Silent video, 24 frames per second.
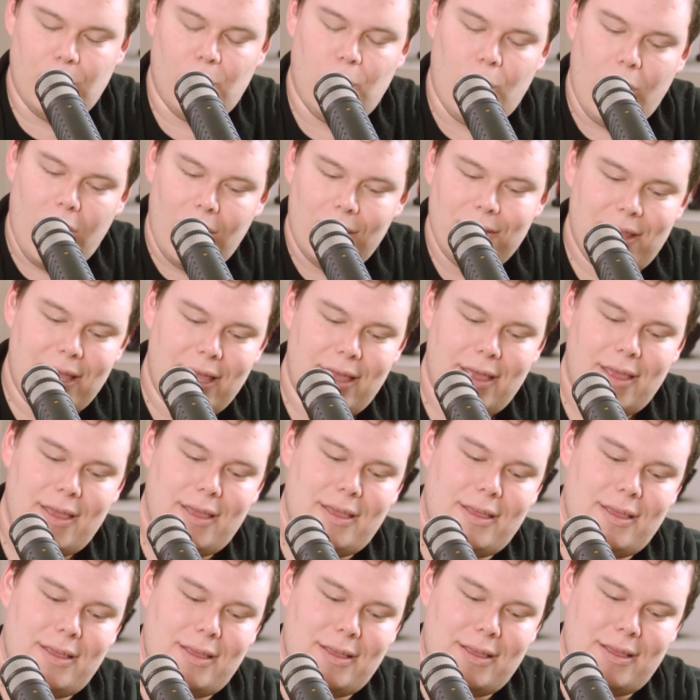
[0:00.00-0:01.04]
while
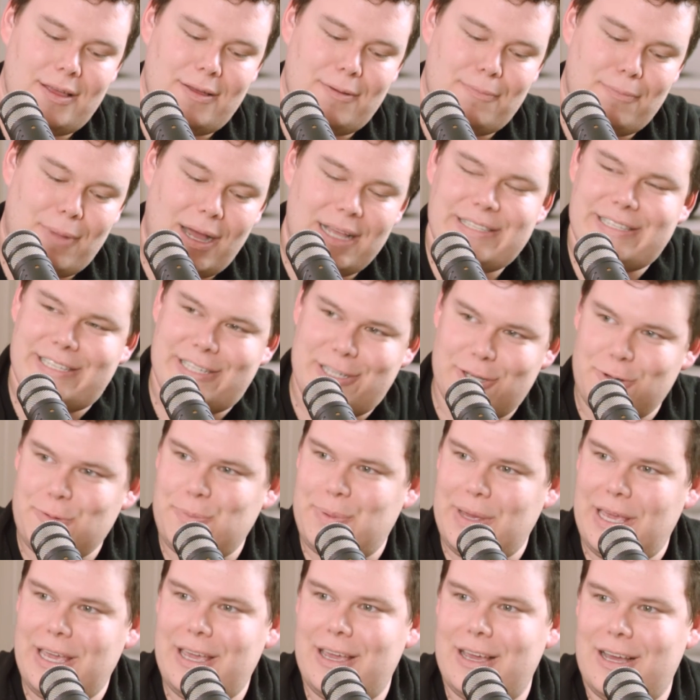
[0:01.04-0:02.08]
there might still
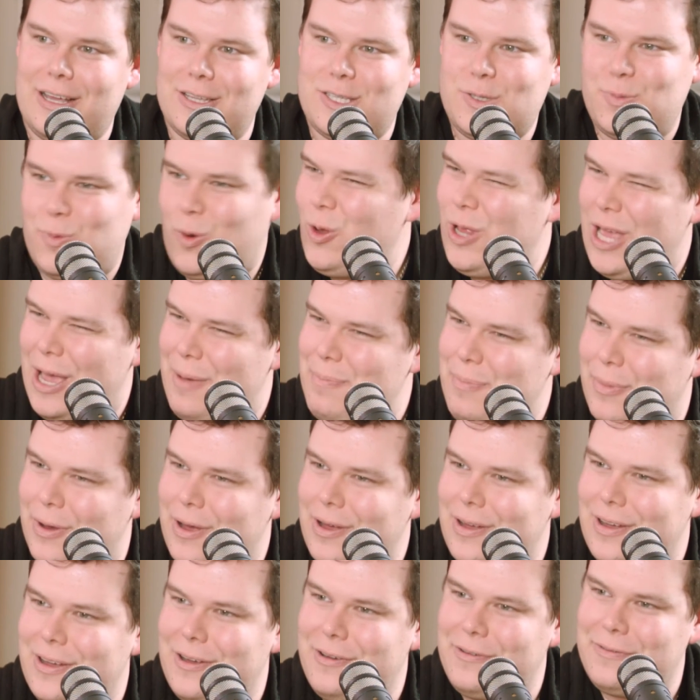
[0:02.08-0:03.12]
be a small
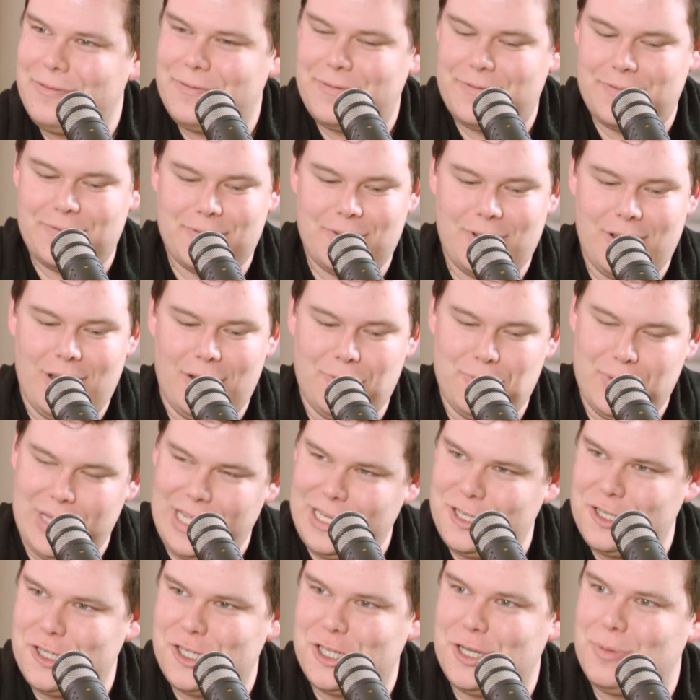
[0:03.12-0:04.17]
ember of a
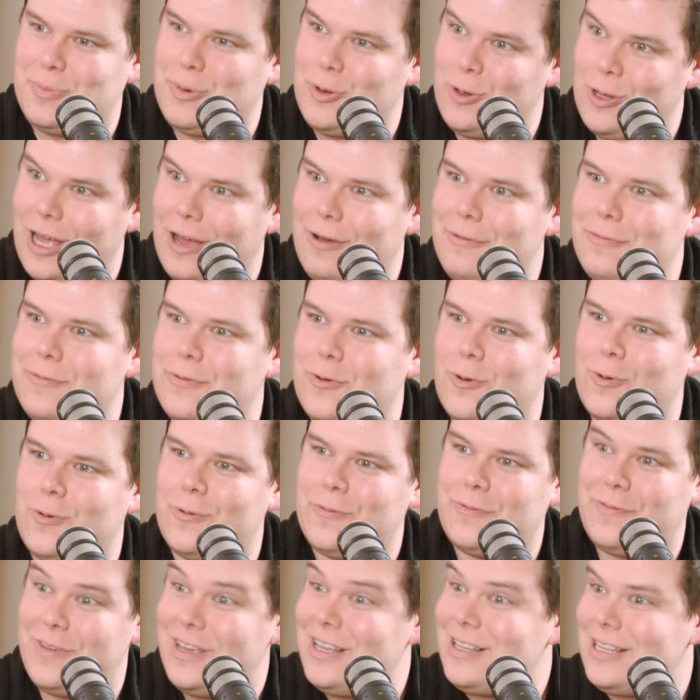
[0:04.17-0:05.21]
relationship or love or
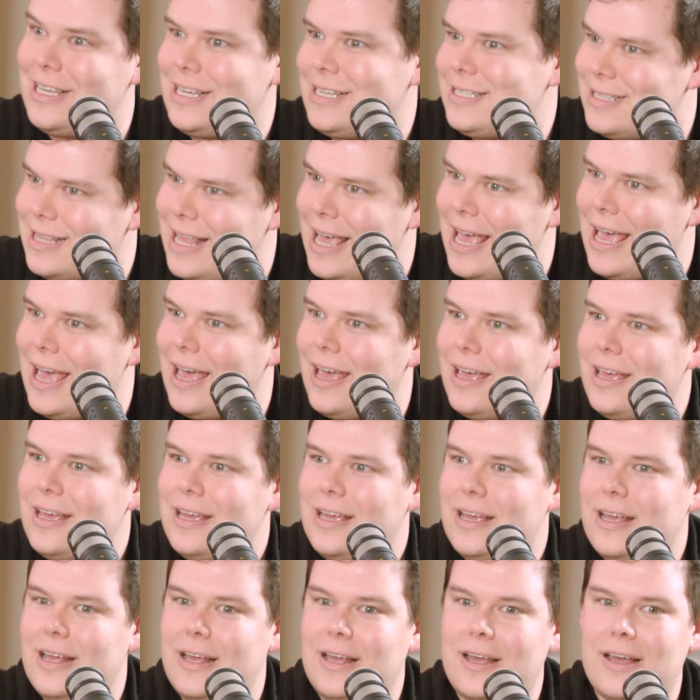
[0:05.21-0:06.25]
feelings there,
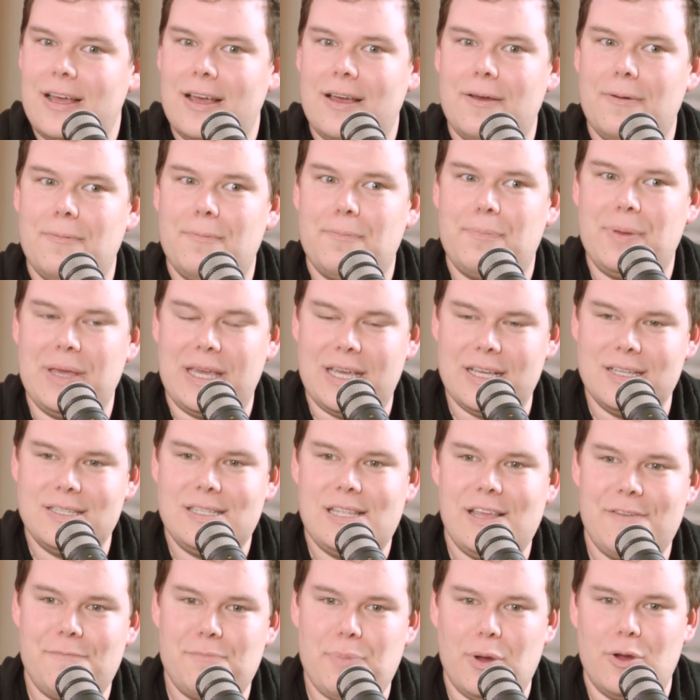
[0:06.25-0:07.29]
because
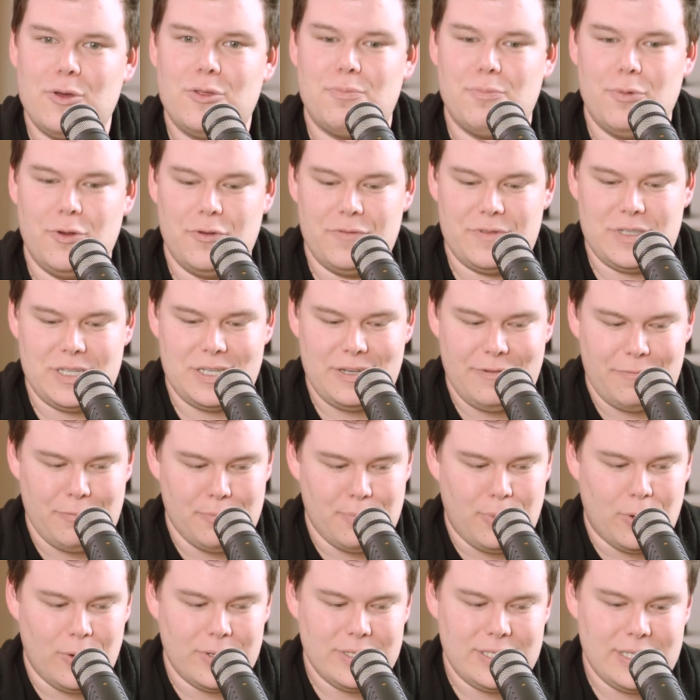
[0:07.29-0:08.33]
they've both moved to
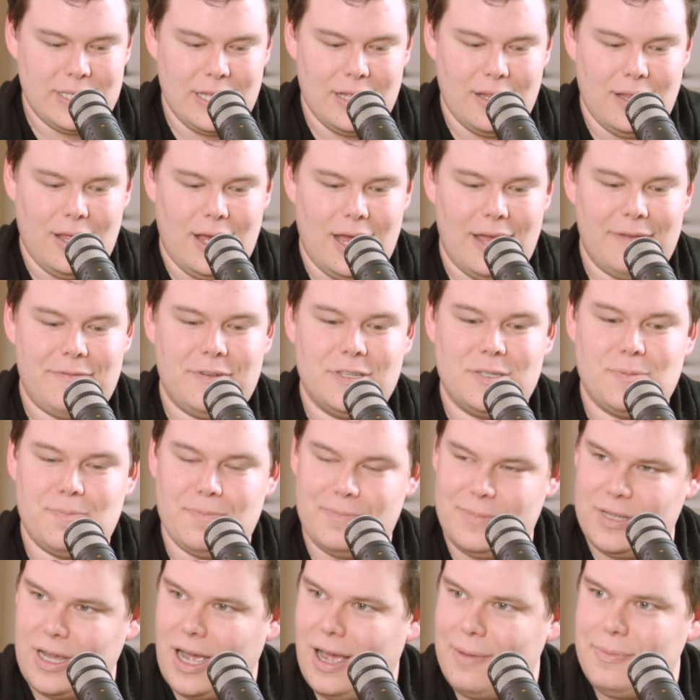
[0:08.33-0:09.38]
different points in their life,
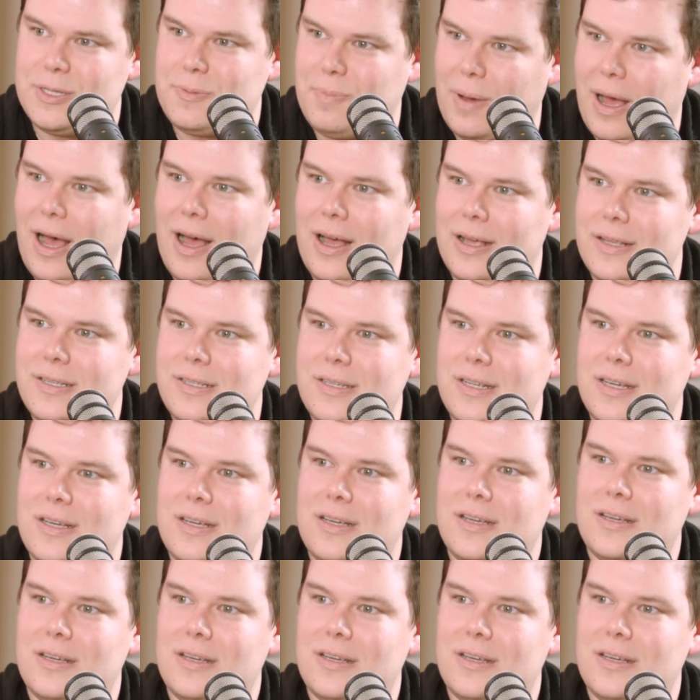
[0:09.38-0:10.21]
time has passed,